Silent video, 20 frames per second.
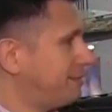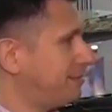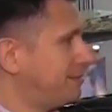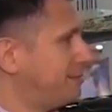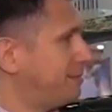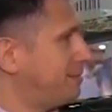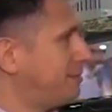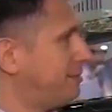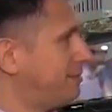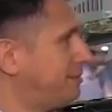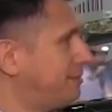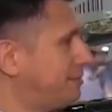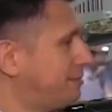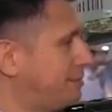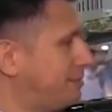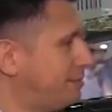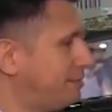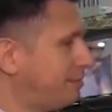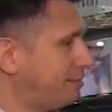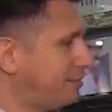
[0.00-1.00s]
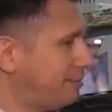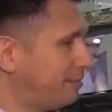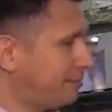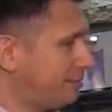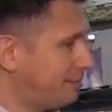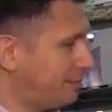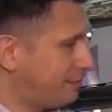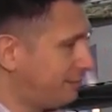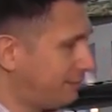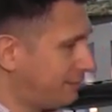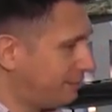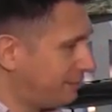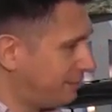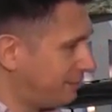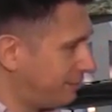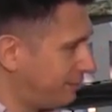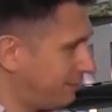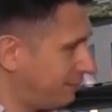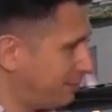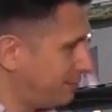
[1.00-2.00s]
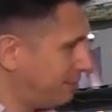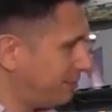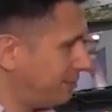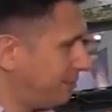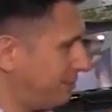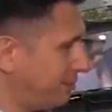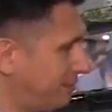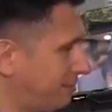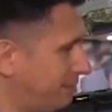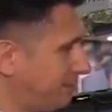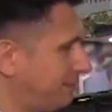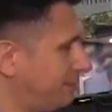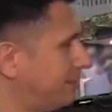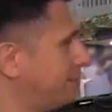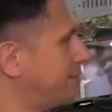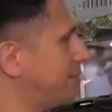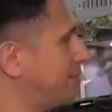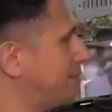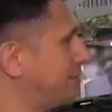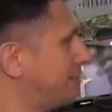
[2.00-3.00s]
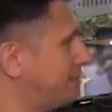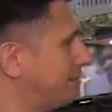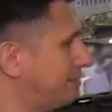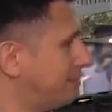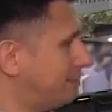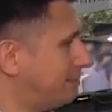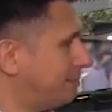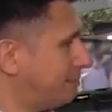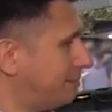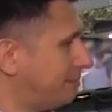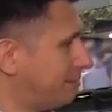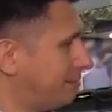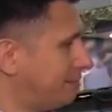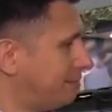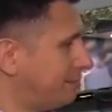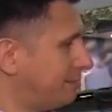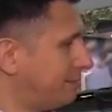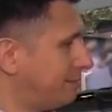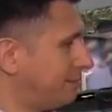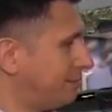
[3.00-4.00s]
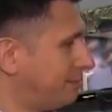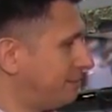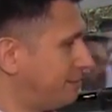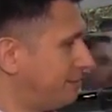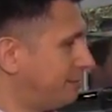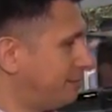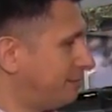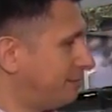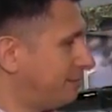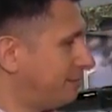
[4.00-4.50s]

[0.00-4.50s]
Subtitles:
[no speech]